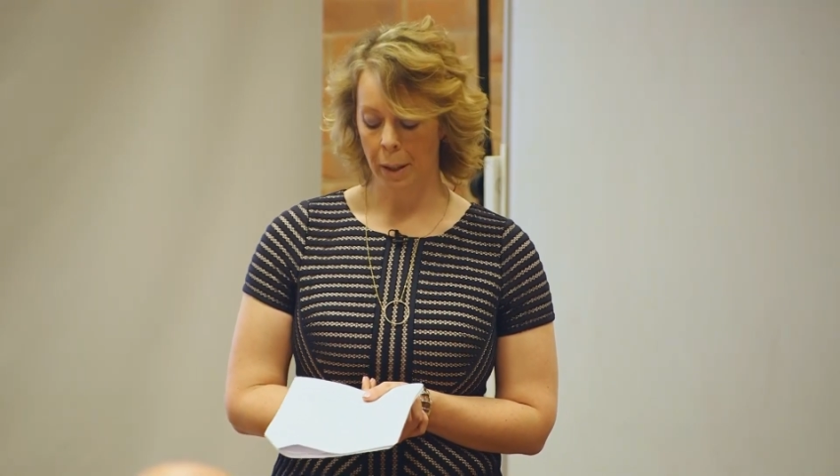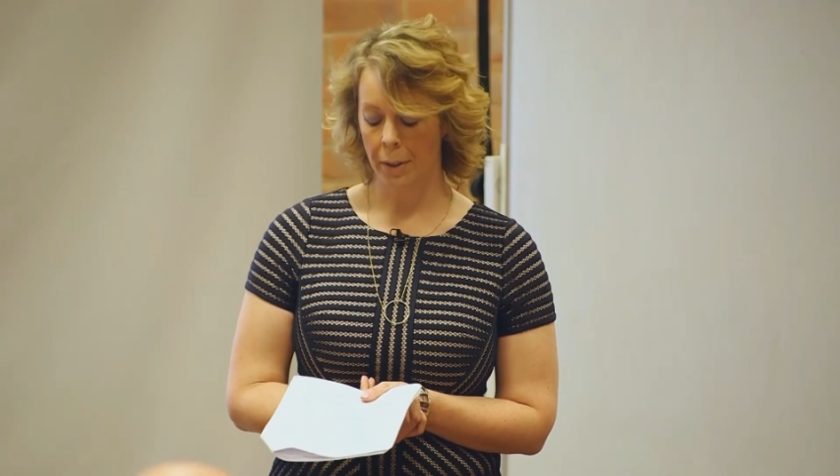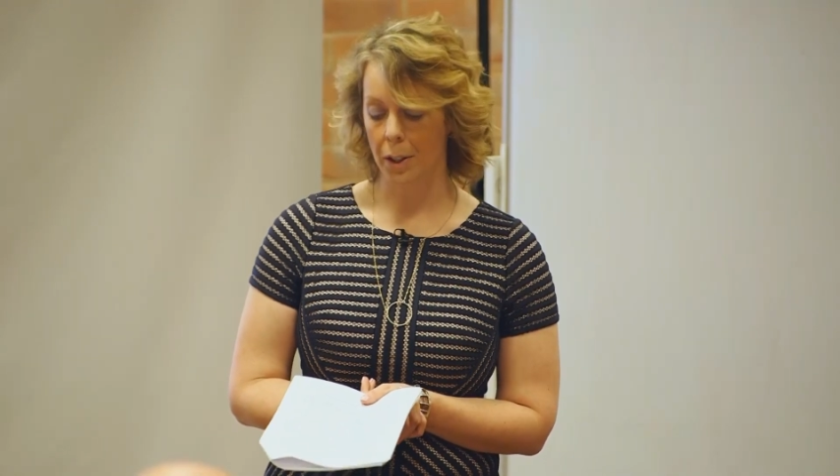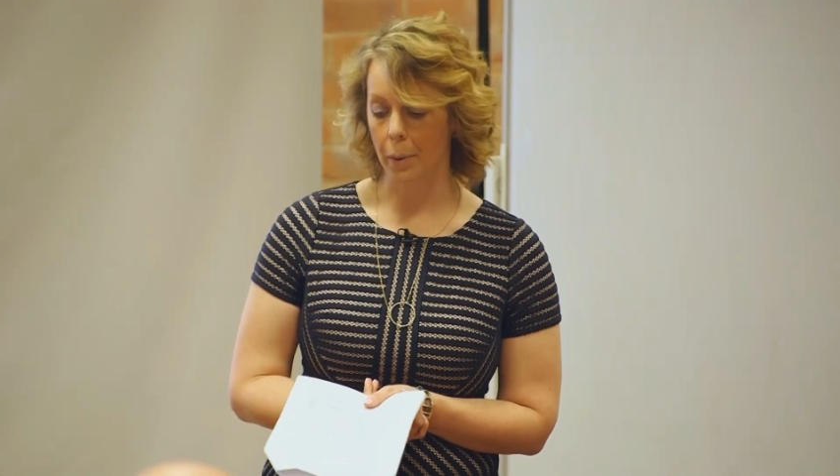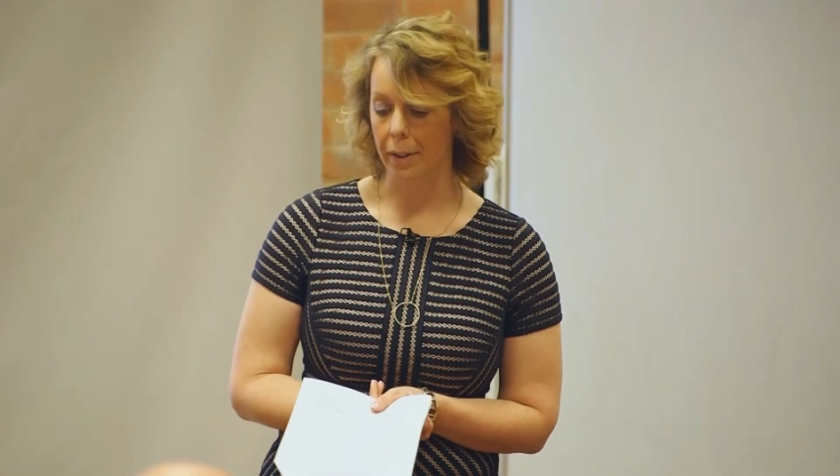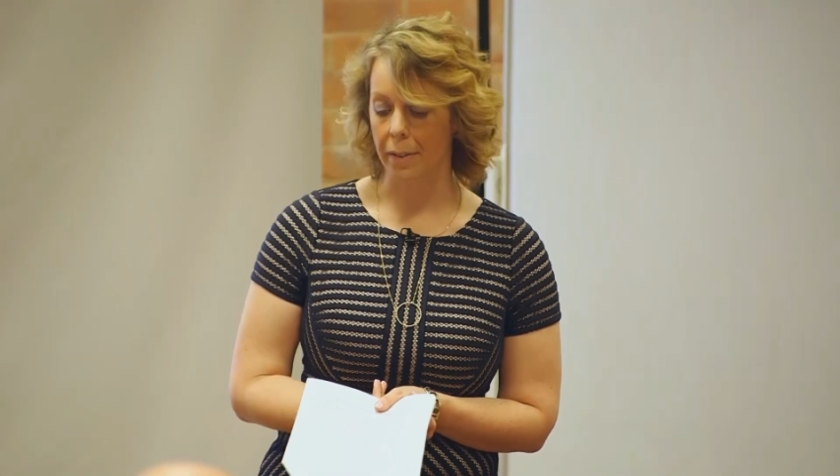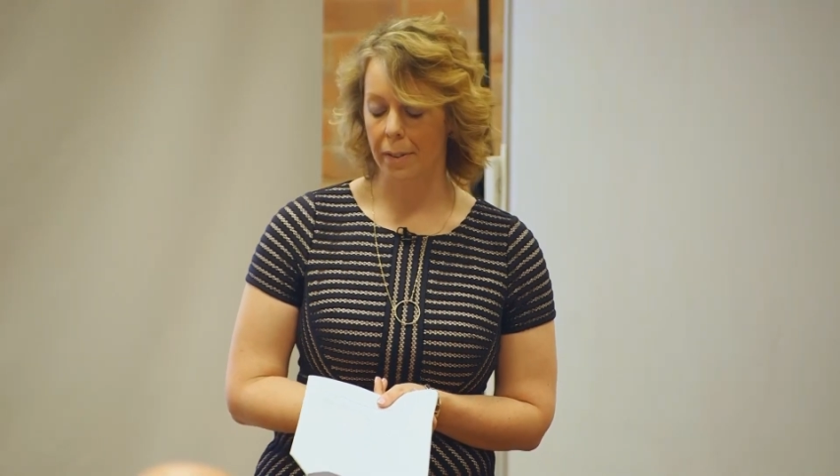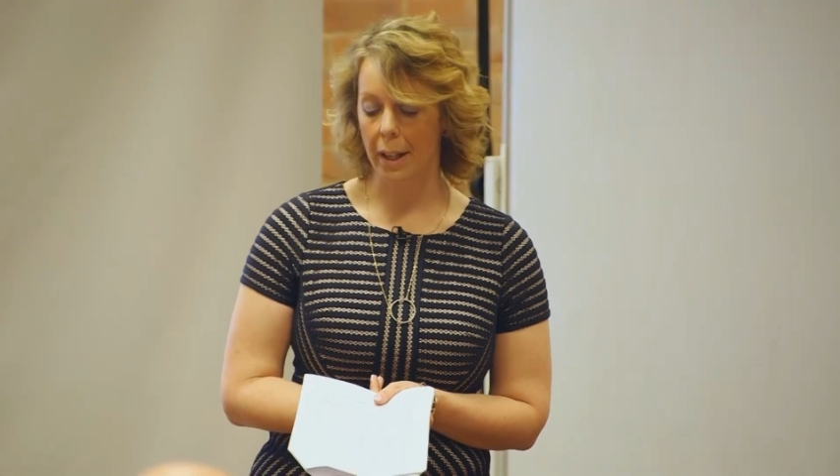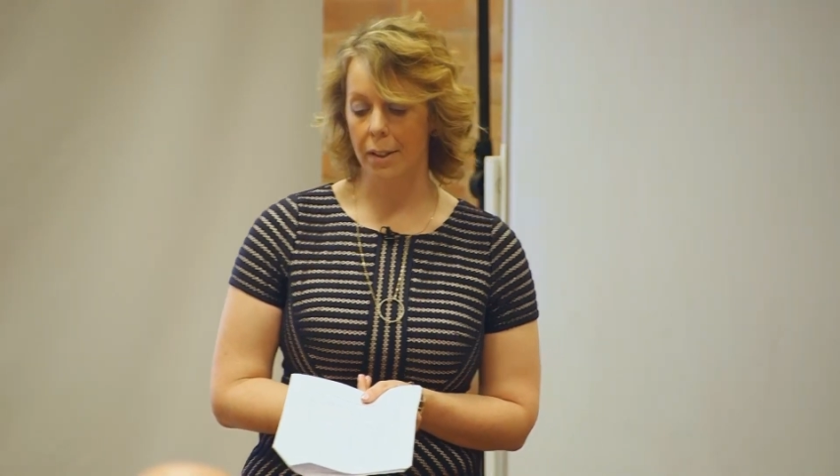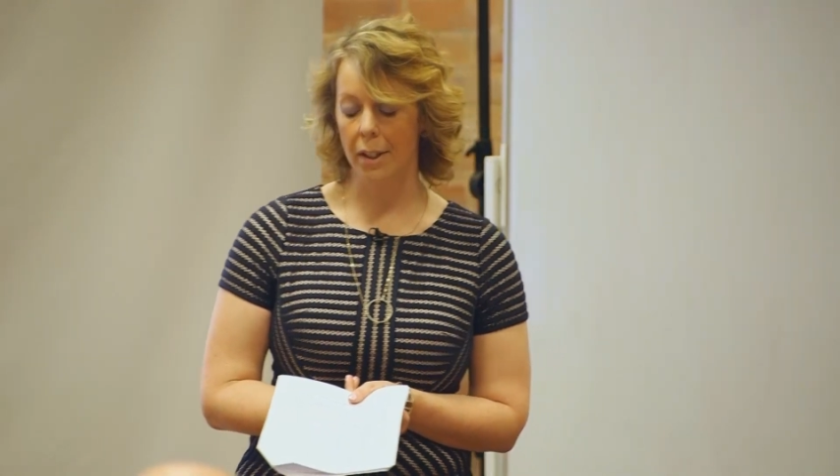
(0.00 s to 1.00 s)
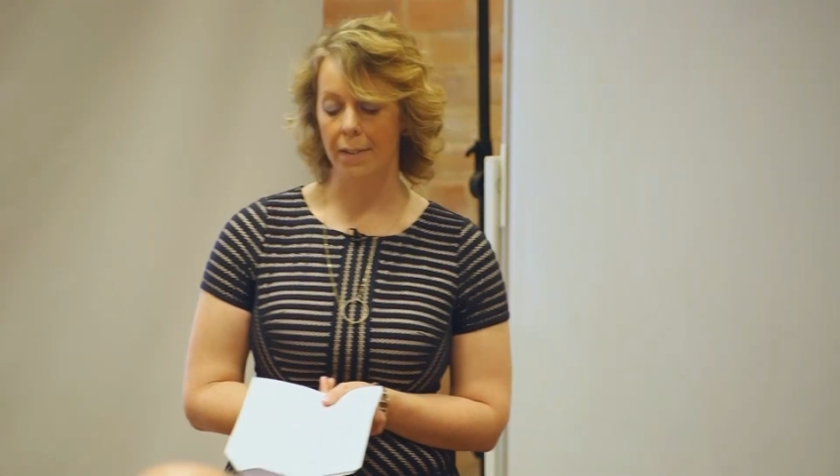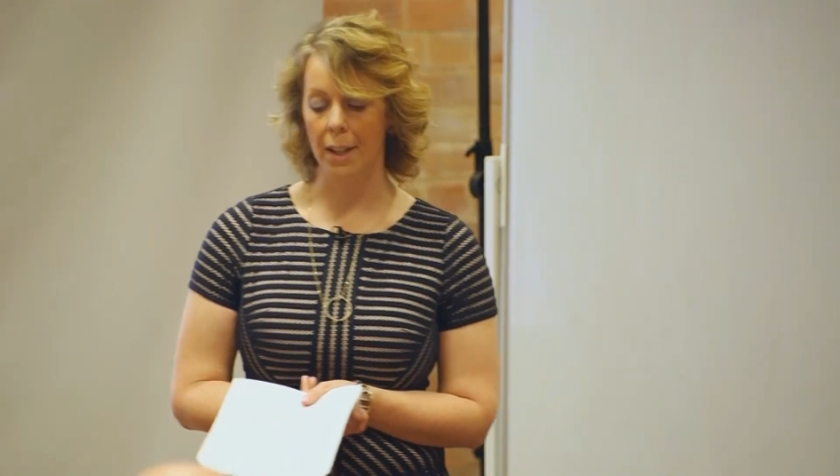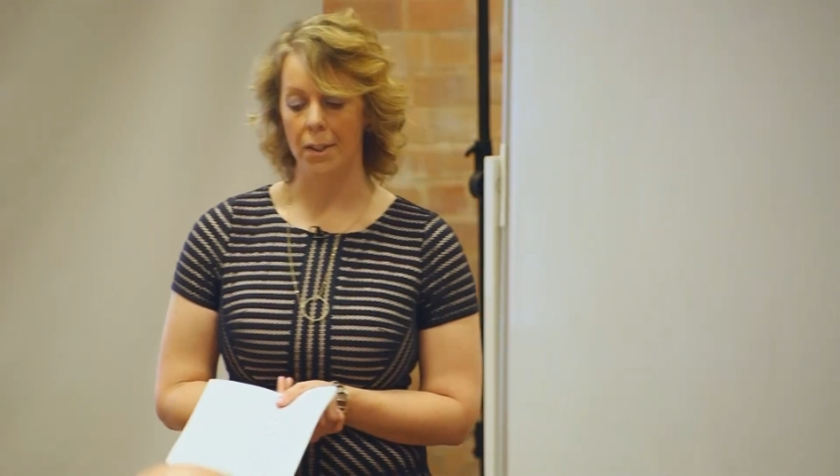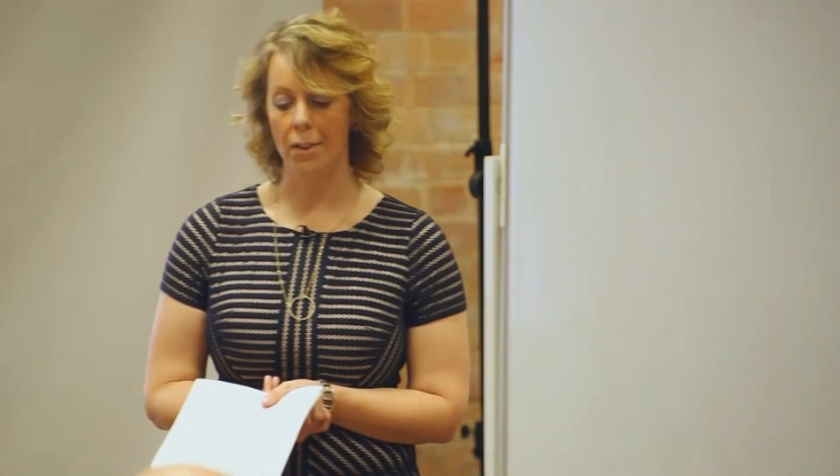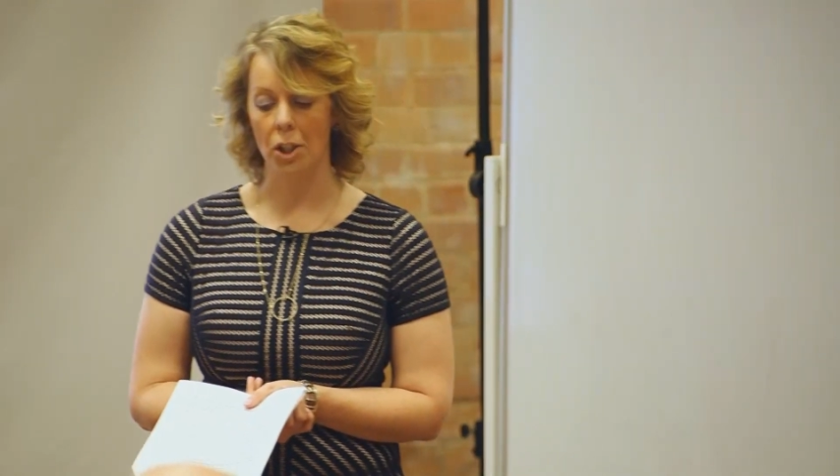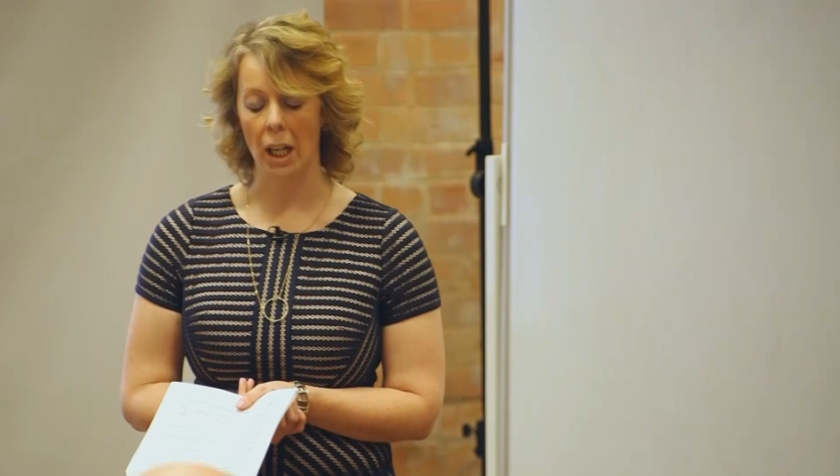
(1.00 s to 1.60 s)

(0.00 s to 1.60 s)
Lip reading: So on the 31st of